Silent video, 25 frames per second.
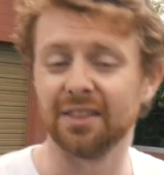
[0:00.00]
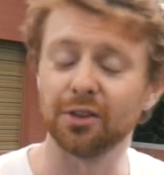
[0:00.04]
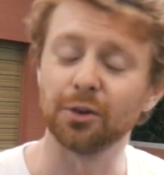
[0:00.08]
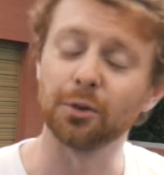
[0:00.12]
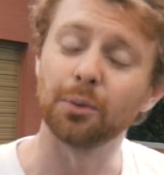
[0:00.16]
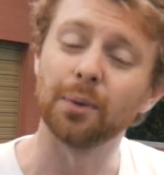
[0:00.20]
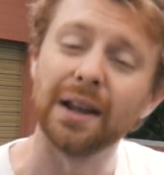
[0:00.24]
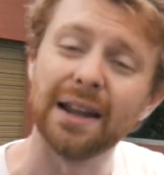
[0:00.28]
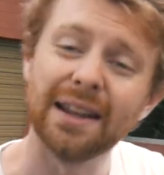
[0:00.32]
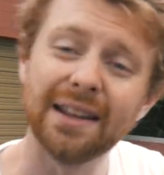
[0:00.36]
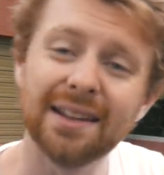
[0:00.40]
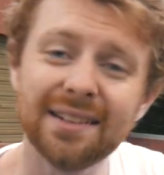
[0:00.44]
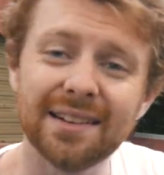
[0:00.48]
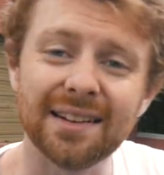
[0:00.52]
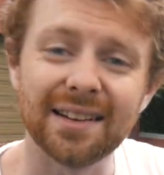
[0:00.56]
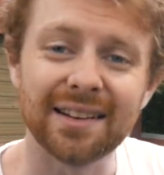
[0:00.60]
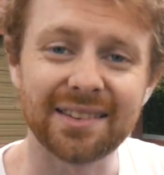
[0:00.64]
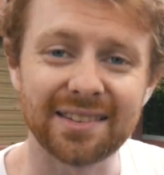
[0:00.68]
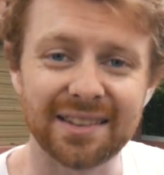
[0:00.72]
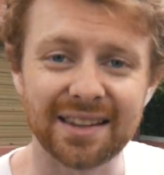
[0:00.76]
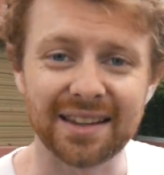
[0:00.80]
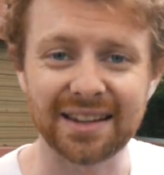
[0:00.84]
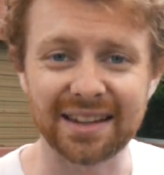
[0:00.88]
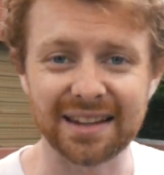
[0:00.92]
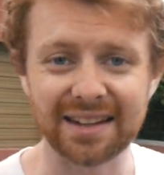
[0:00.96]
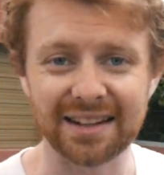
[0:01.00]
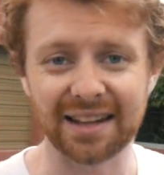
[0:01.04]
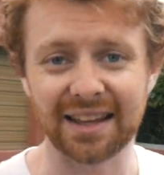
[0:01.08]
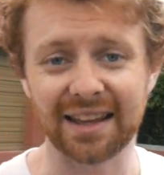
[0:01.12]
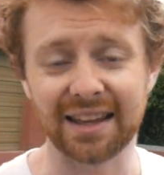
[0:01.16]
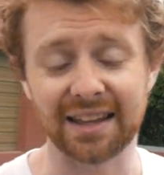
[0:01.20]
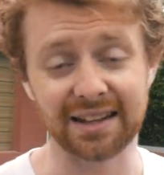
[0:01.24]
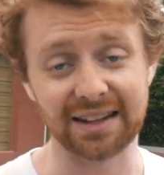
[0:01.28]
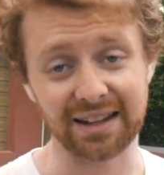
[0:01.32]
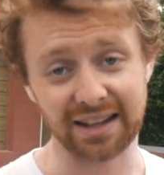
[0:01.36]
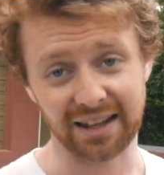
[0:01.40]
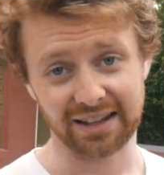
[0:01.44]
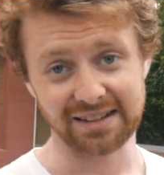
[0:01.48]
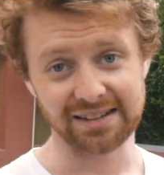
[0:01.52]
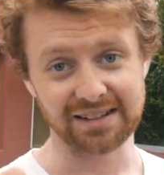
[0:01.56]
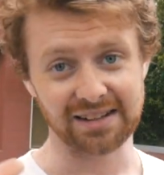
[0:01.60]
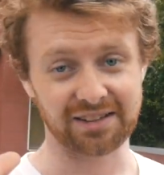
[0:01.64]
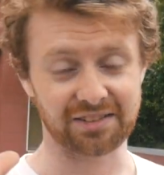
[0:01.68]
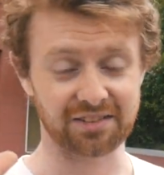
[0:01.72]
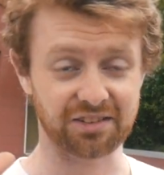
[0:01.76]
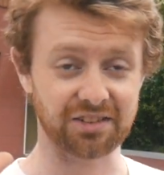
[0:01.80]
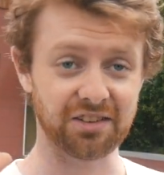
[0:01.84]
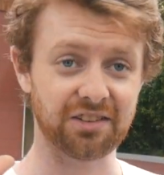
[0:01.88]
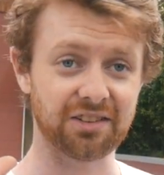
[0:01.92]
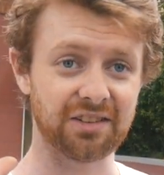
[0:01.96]
rain is kicking in, and
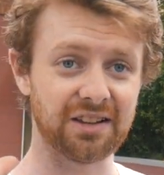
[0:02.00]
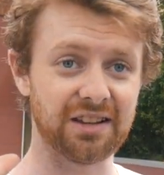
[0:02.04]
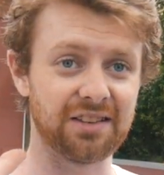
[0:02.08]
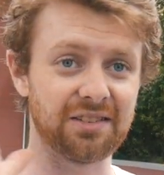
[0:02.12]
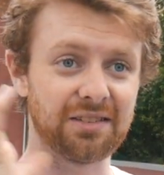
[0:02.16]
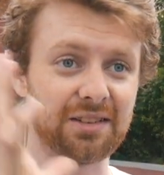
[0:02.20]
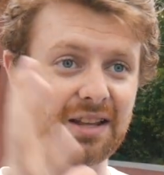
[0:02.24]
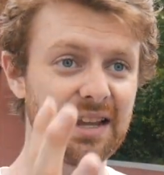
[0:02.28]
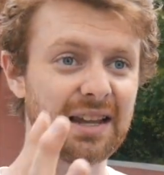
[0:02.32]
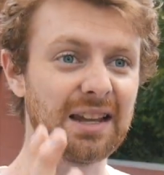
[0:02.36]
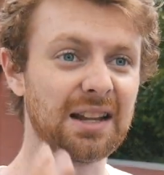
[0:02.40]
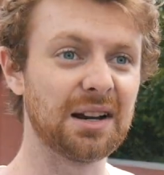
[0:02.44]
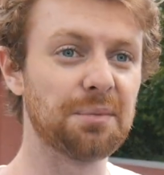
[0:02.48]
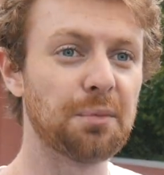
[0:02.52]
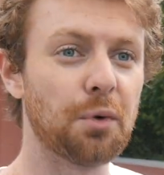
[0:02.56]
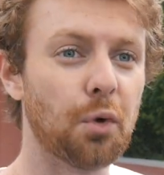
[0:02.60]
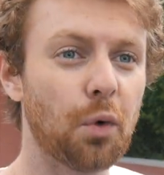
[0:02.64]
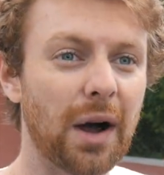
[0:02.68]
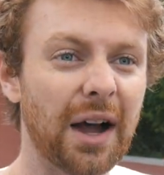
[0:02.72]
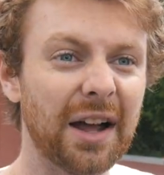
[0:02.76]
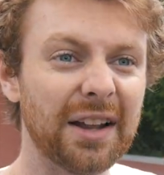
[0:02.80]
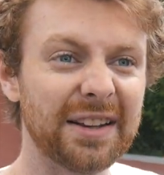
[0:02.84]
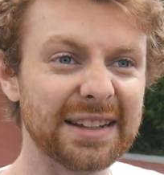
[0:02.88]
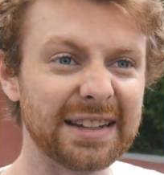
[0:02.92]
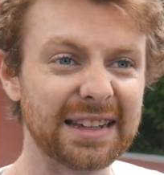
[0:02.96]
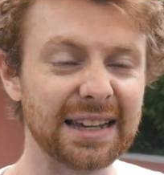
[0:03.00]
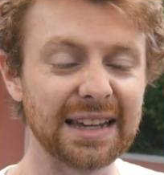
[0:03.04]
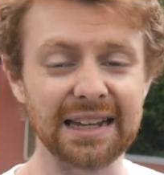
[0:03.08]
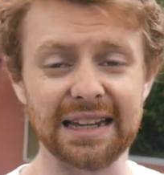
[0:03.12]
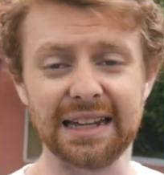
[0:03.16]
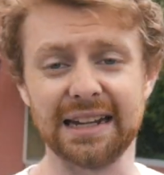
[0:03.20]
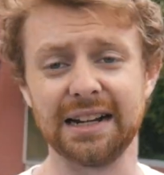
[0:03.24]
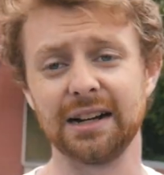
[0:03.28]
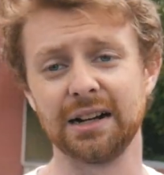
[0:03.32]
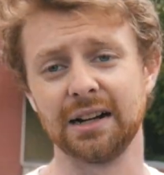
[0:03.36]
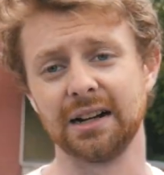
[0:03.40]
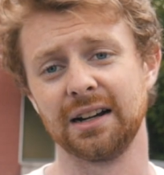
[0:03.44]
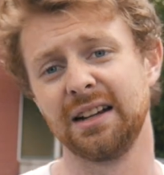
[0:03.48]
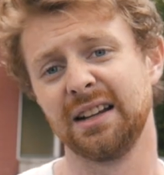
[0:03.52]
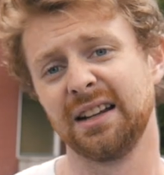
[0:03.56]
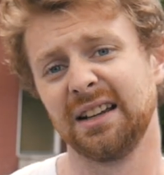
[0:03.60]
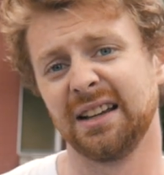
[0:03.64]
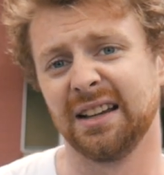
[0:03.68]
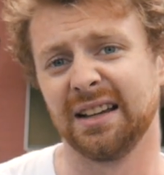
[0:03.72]
it's taking him a while to get here.